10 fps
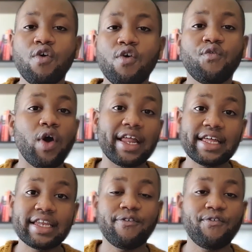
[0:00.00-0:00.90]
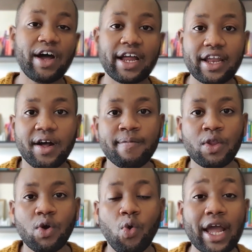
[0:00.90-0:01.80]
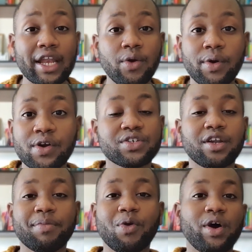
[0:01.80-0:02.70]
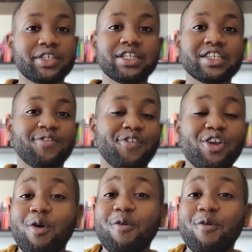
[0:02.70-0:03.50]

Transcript: for any definer or anyone who's going to be watching this video,